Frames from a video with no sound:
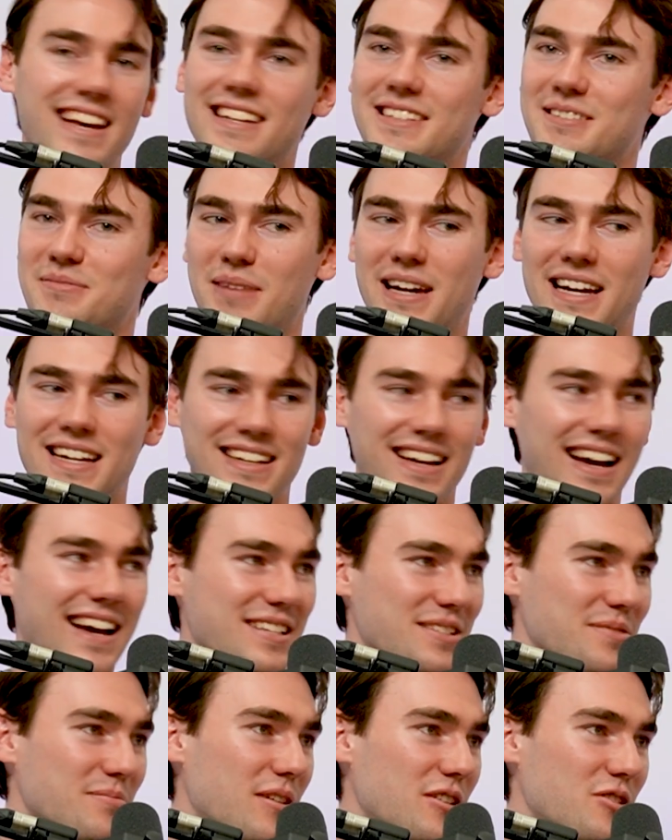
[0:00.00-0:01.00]
there to make
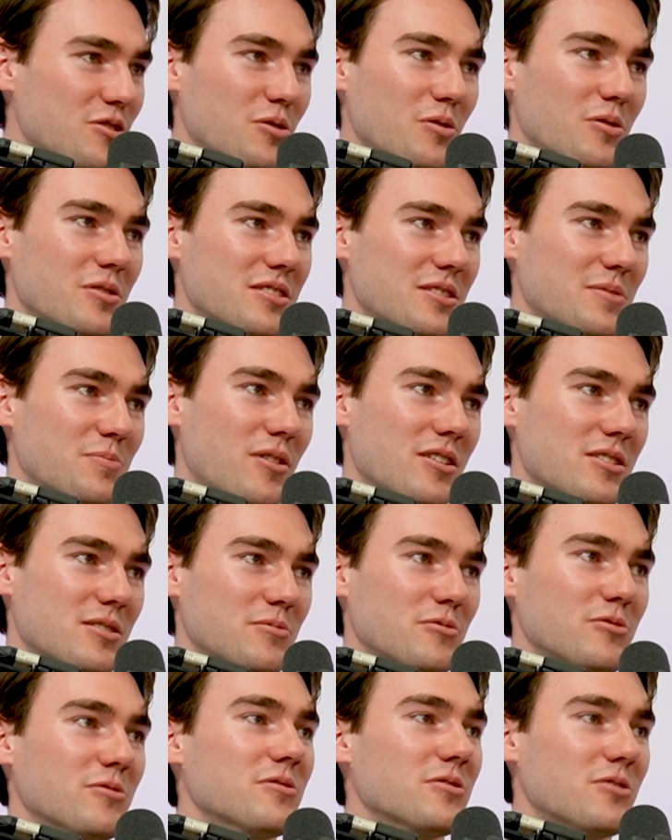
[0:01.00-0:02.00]
as much noise as
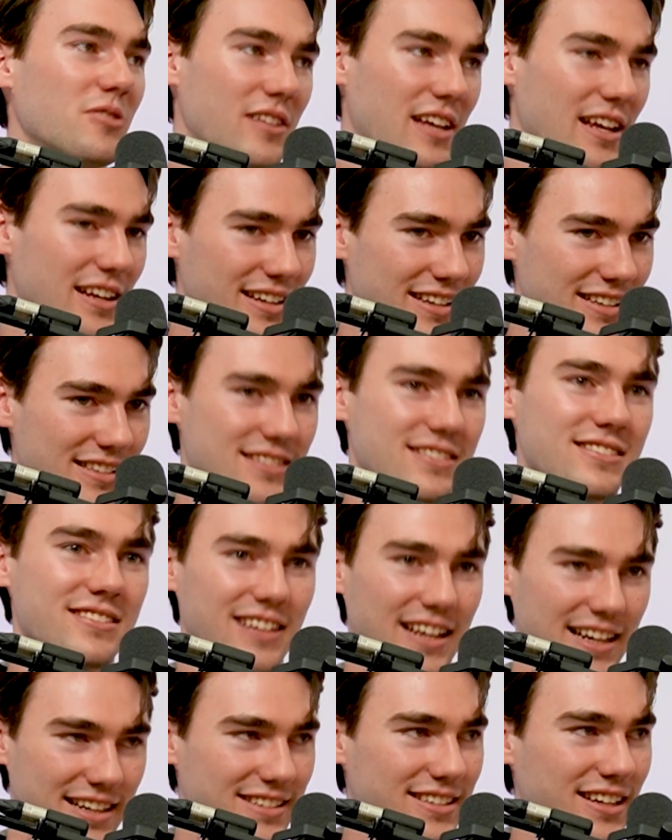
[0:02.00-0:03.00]
possible so that it's
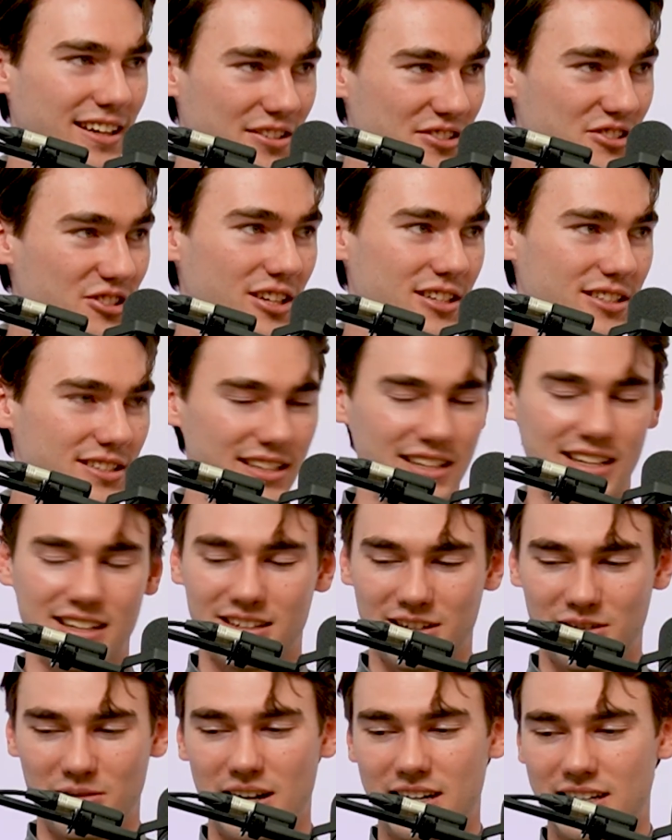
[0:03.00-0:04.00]
like done justly
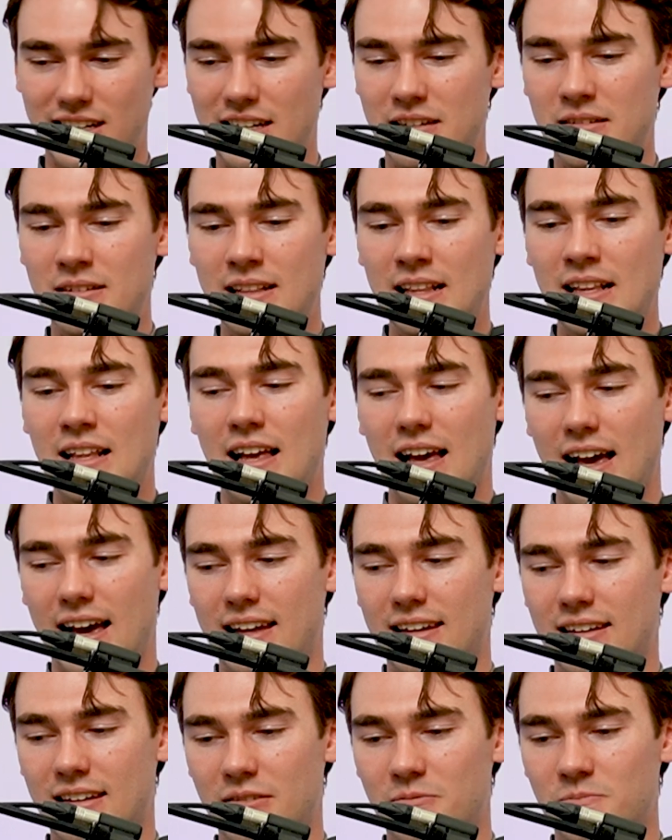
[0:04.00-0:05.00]
and correctly.
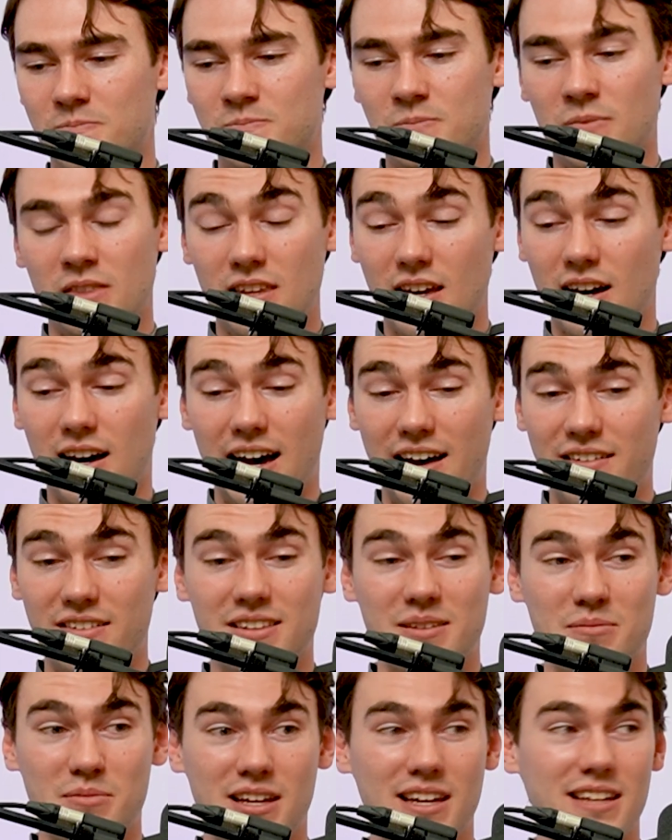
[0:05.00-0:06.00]
And yeah,
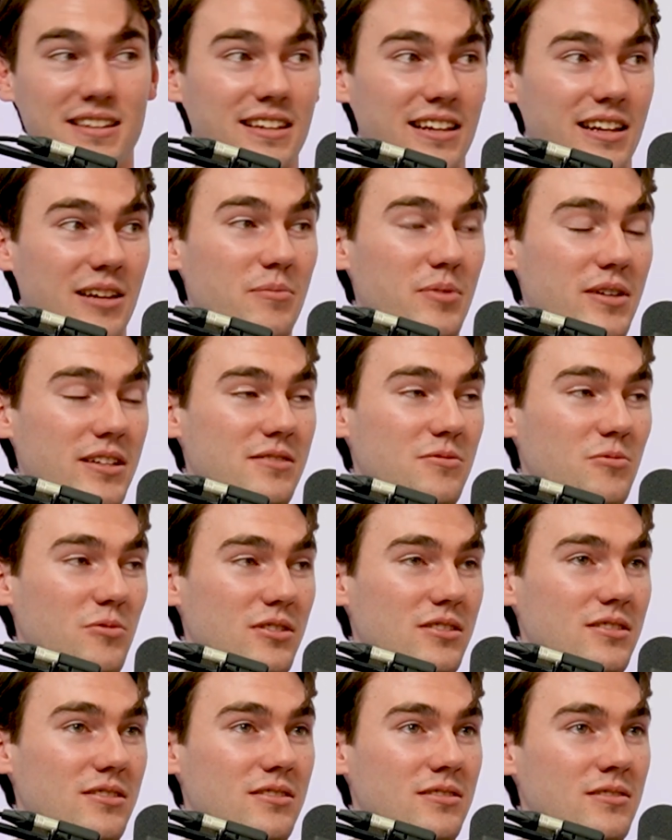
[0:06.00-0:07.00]
having them there at the Olympics
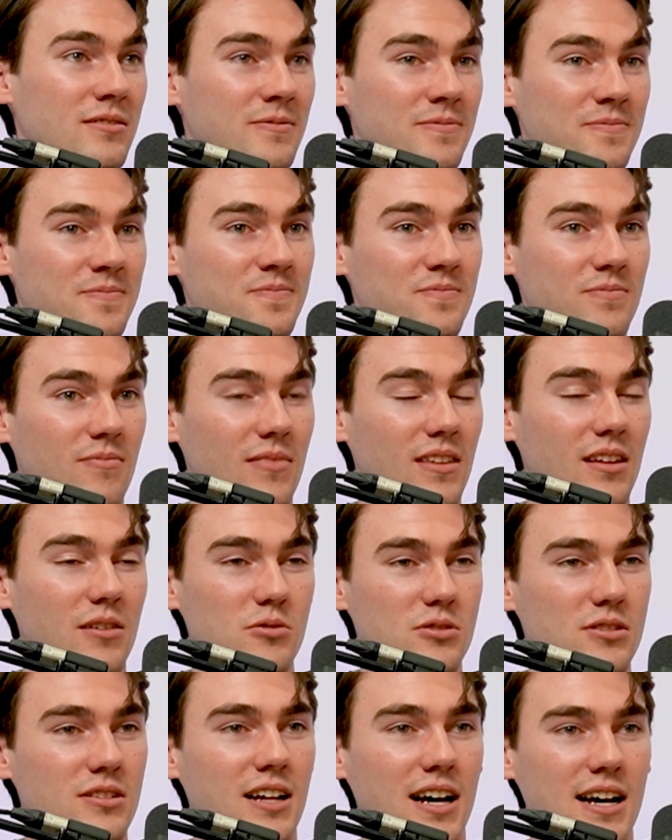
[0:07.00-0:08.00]
was
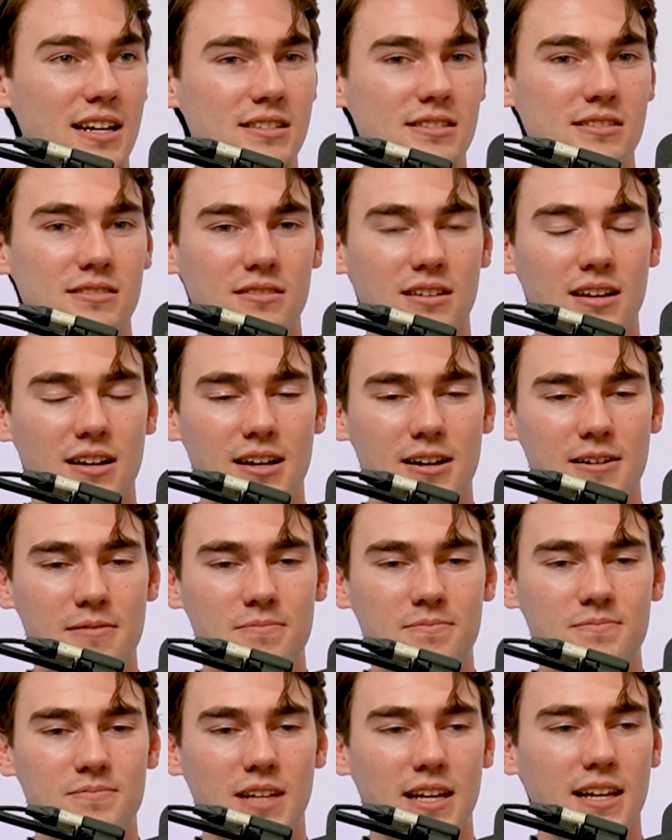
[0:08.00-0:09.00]
a nice
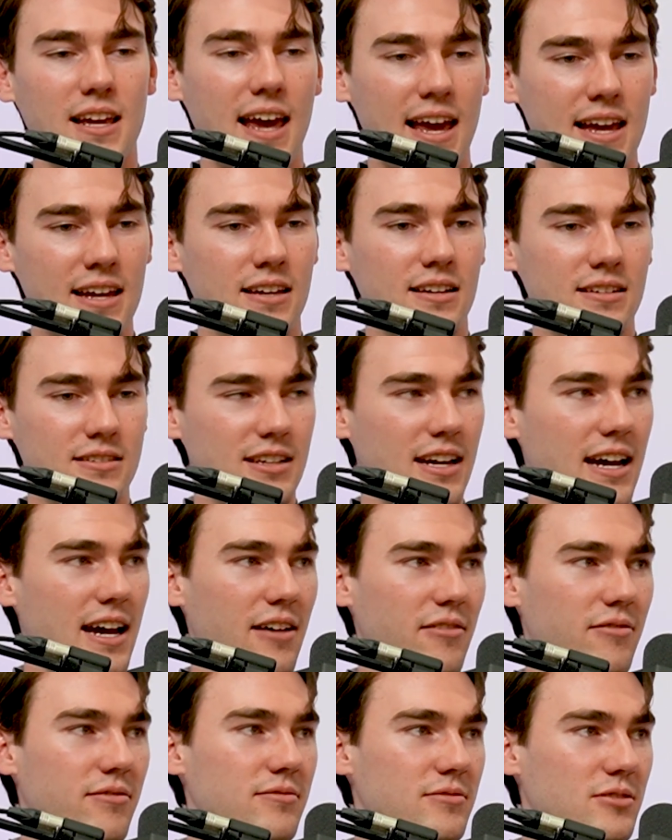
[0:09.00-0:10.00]
like anchor to
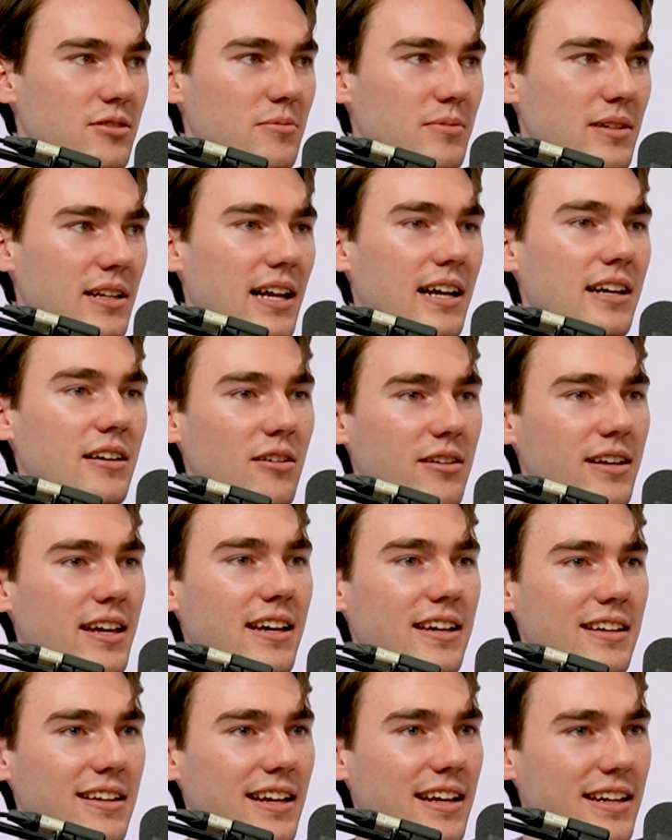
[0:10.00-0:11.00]
have, to be like,
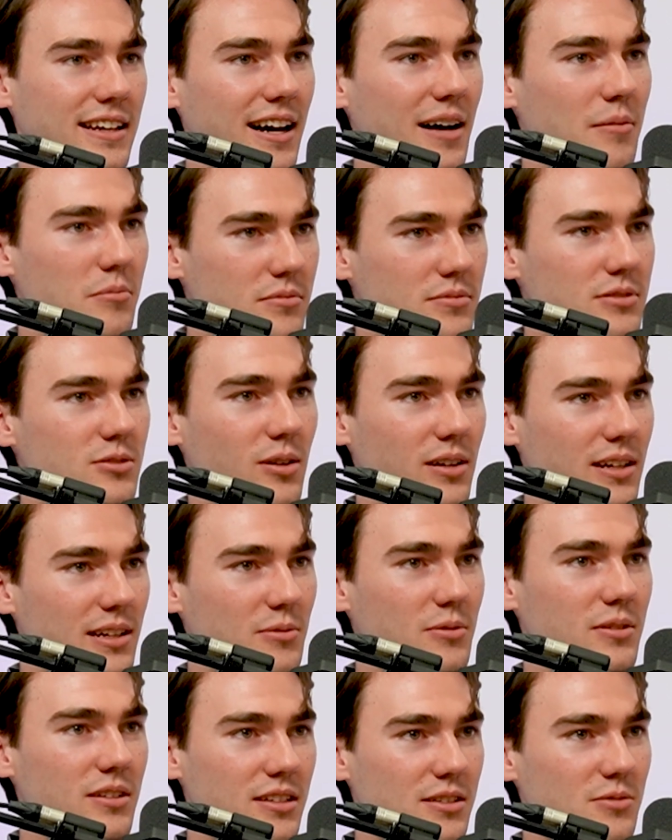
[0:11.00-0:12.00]
okay, like I'm
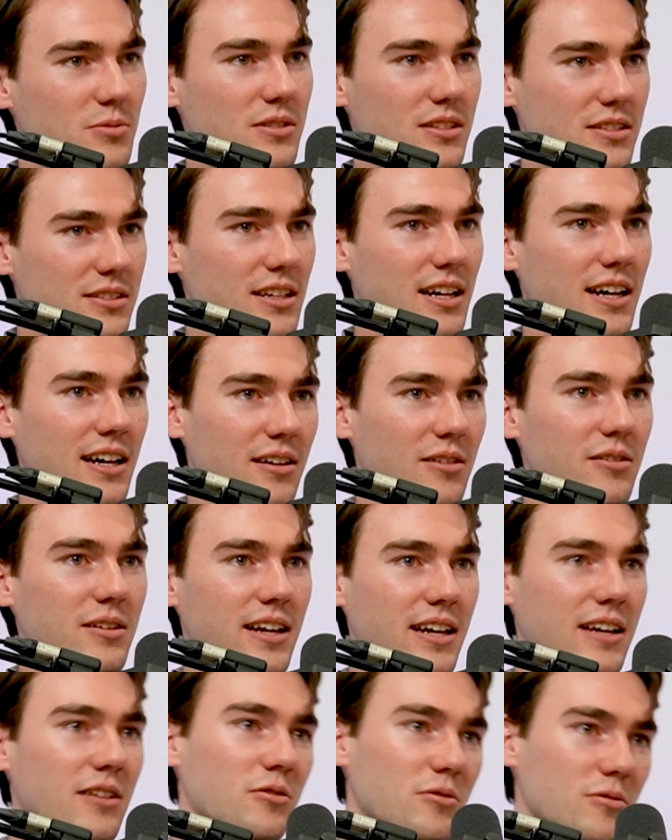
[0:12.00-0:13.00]
struggling with this guy.
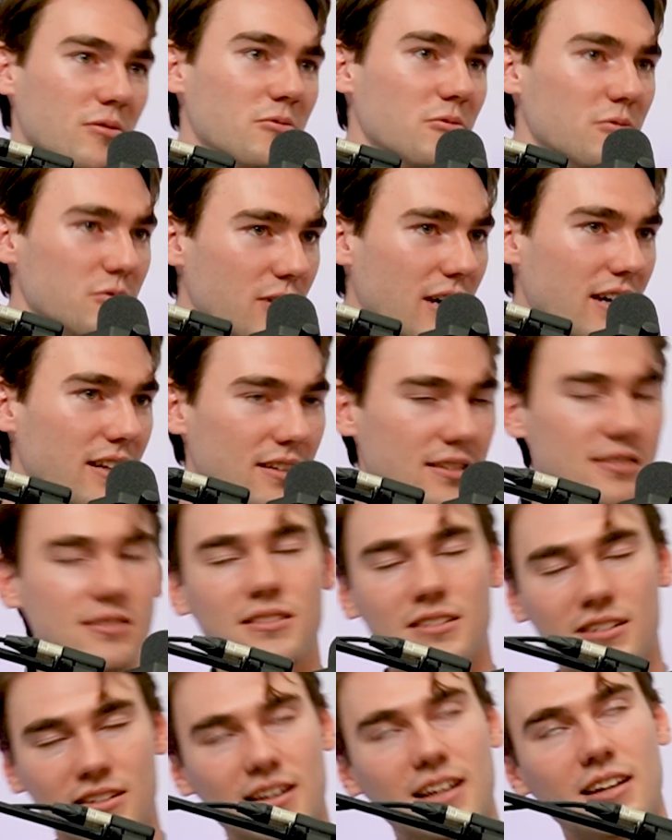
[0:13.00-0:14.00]
Okay, cool, we'll try this.
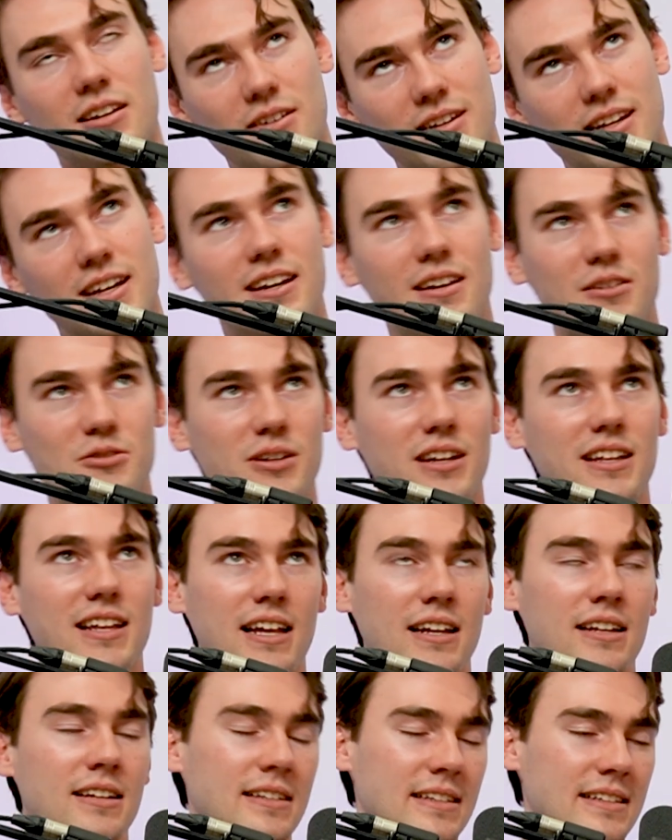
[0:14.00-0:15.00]
And you're like, okay, I'll try
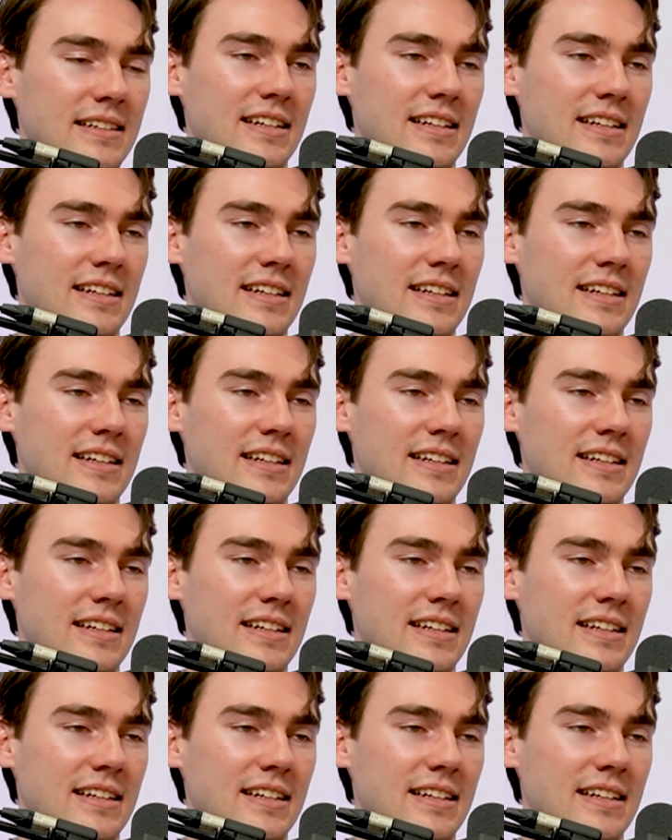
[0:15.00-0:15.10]
that.